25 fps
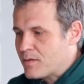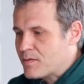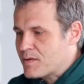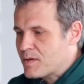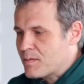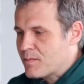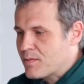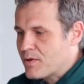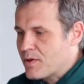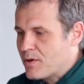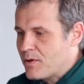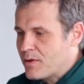of
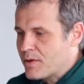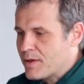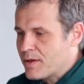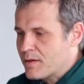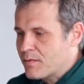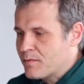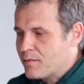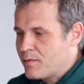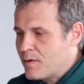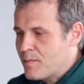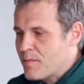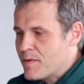the
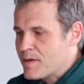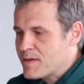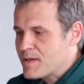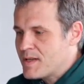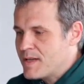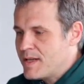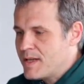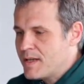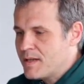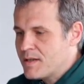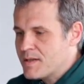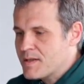product, from the
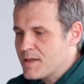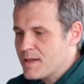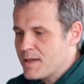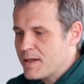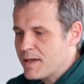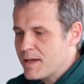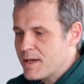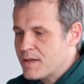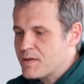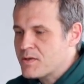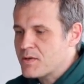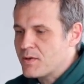sleek
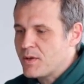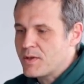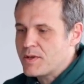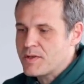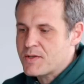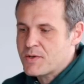design and so on.